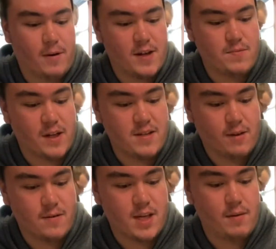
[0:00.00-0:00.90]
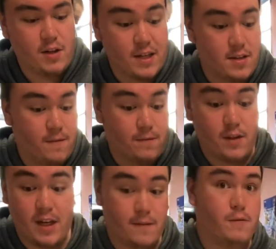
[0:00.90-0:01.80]
is when you Synchro Summon, you get
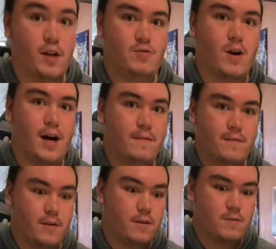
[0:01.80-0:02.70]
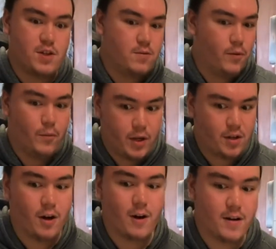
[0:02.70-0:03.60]
a free draw for just
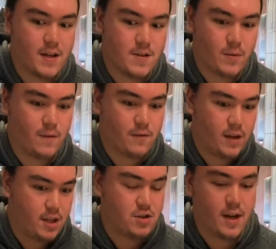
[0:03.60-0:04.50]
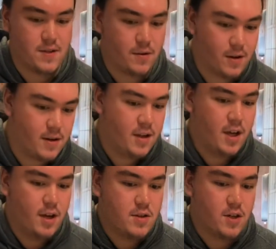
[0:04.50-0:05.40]
one card, because one for each non-tuner.
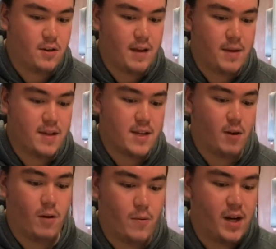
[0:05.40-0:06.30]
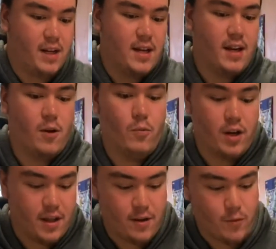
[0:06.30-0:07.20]
So that means that you're already netting
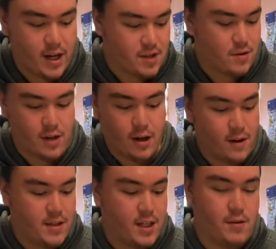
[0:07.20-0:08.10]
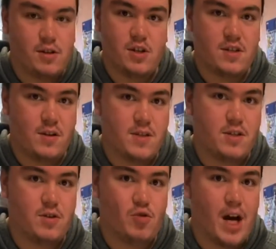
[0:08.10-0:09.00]
one extra card that you can just use
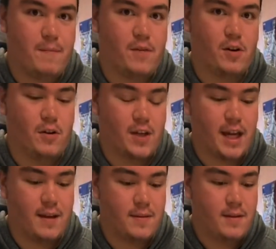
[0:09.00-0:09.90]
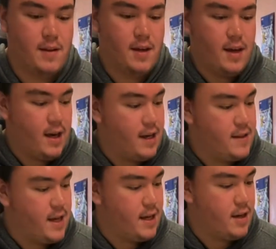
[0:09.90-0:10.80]
as a drop for Coelacanth.
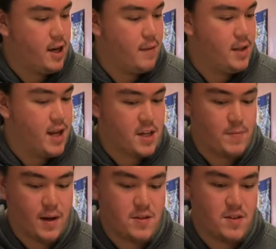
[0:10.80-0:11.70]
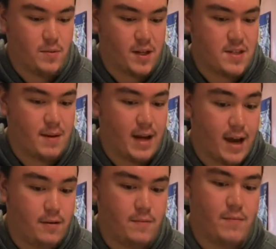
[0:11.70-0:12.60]
And then the next monsters you want to summon
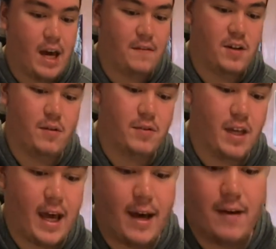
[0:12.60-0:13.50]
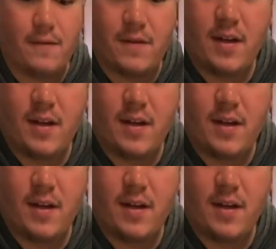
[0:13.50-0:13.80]
out after you only have